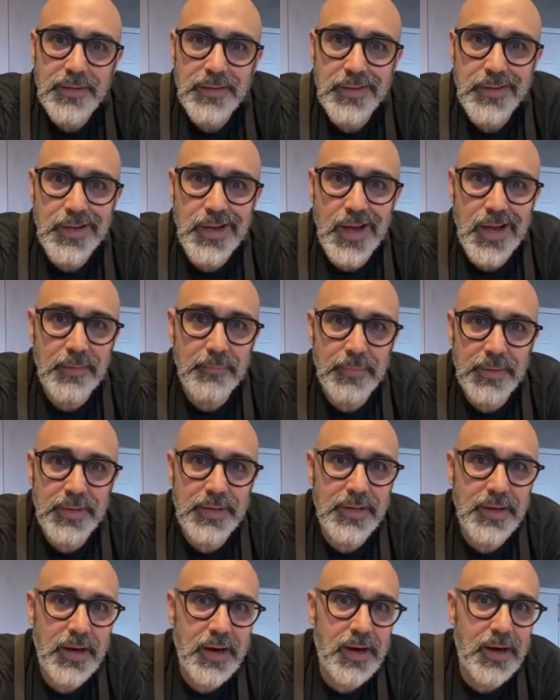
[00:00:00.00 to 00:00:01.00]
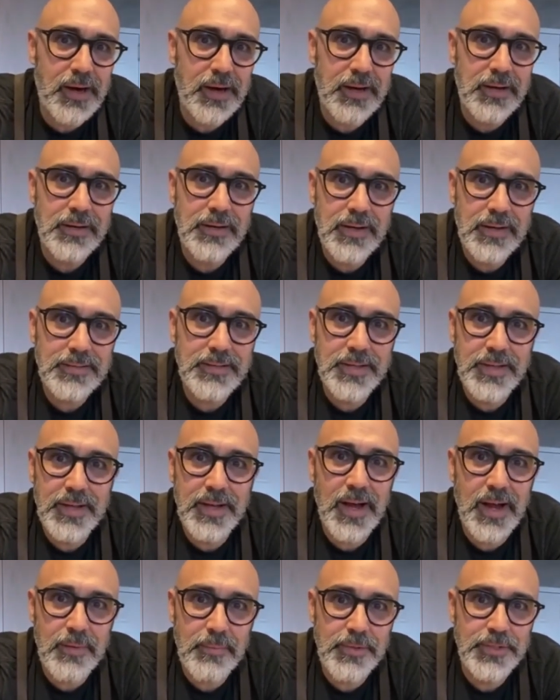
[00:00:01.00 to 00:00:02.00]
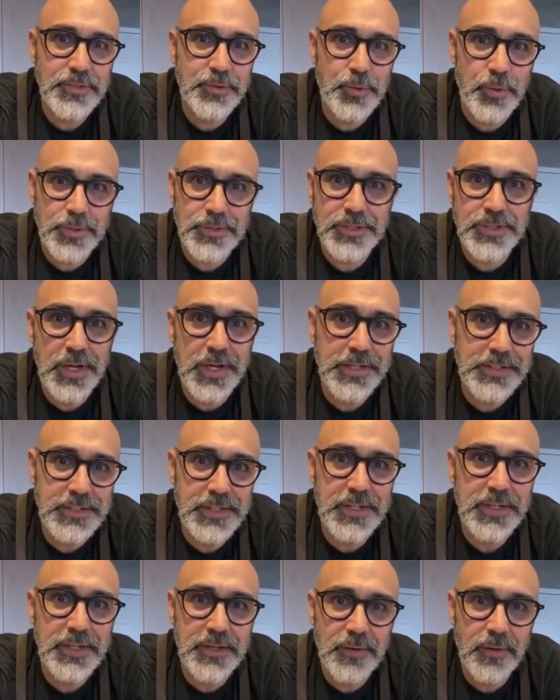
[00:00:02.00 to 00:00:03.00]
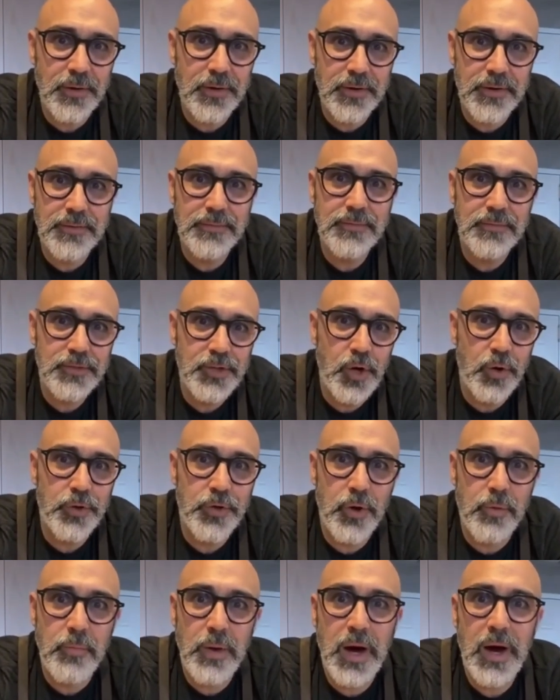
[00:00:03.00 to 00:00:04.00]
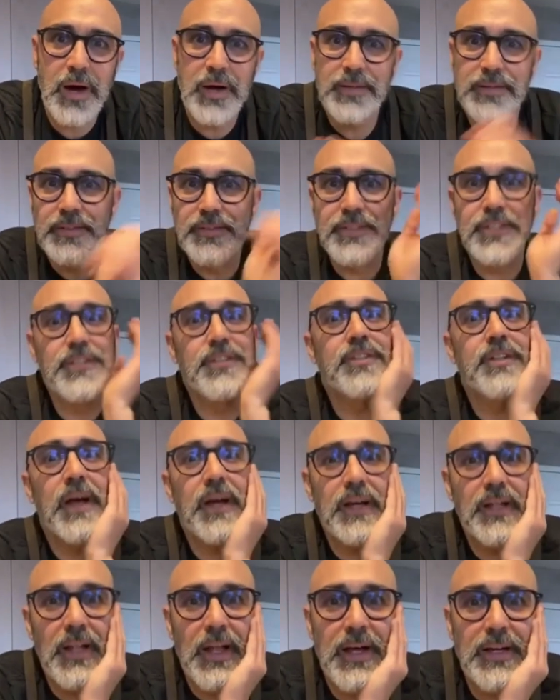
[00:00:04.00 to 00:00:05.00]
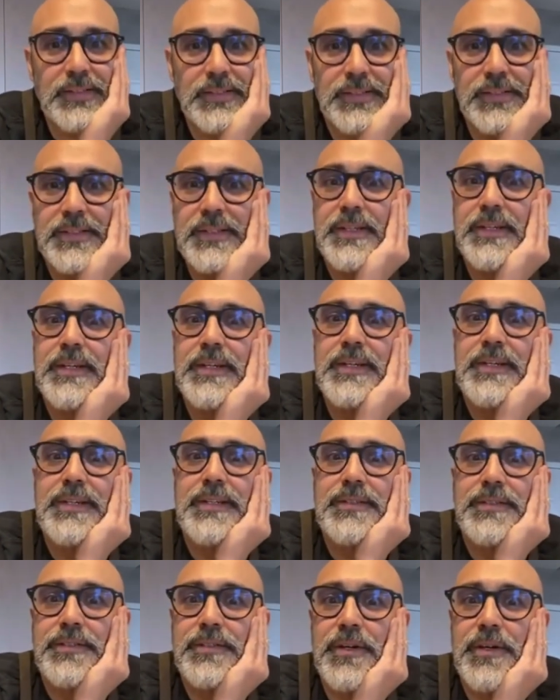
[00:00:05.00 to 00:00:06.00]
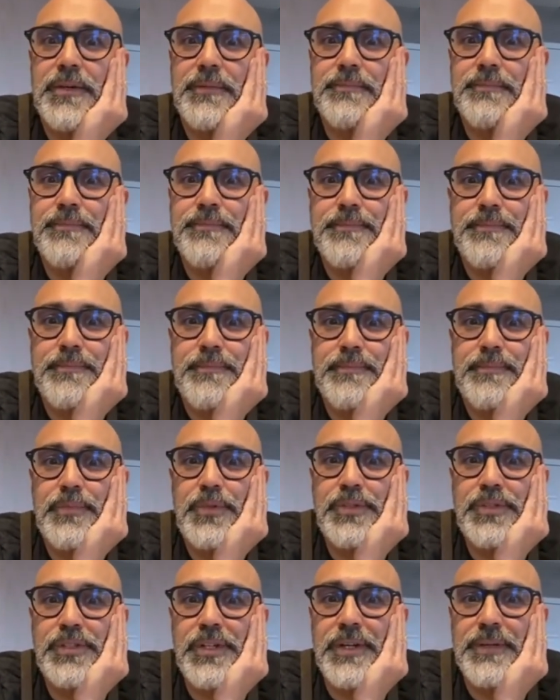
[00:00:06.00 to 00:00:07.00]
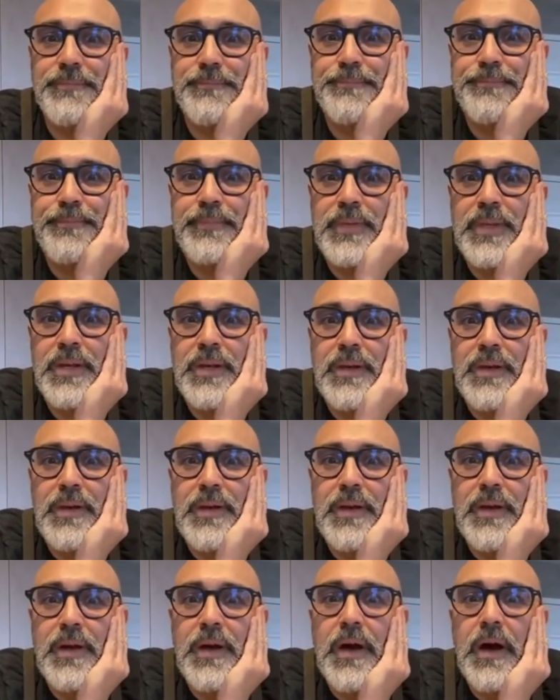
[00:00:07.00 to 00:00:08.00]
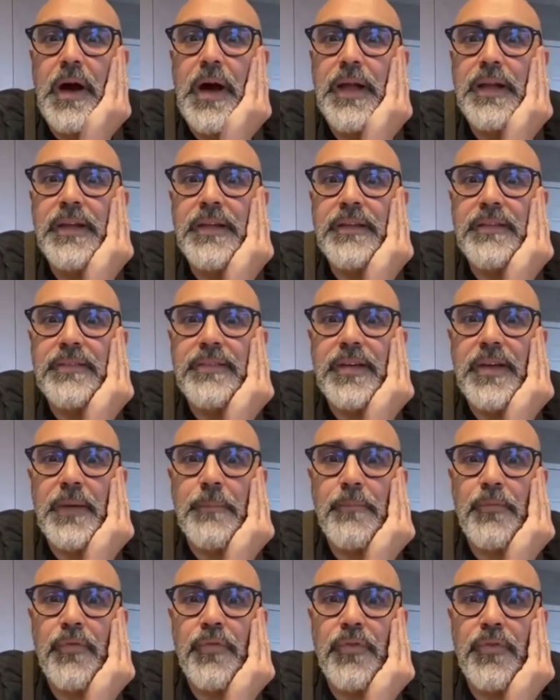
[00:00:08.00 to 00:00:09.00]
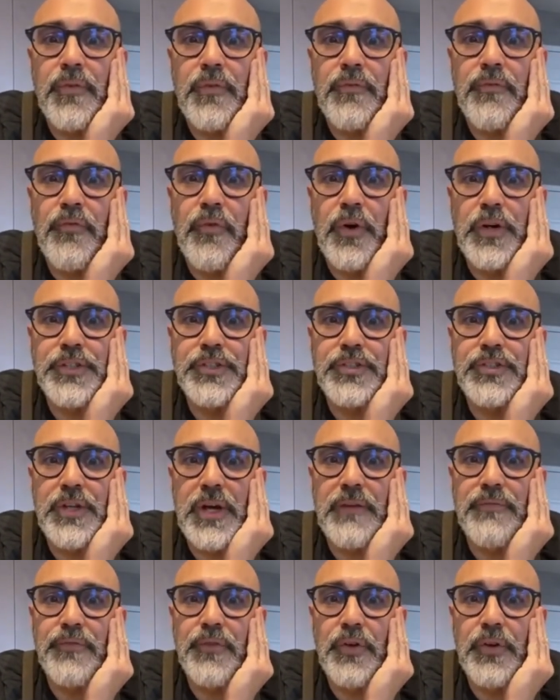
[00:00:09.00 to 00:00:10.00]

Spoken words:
you gotta be, I think you gotta be Scorsese or Yo-Yo Ma to teach that class. So we'll see. Any tips for a chef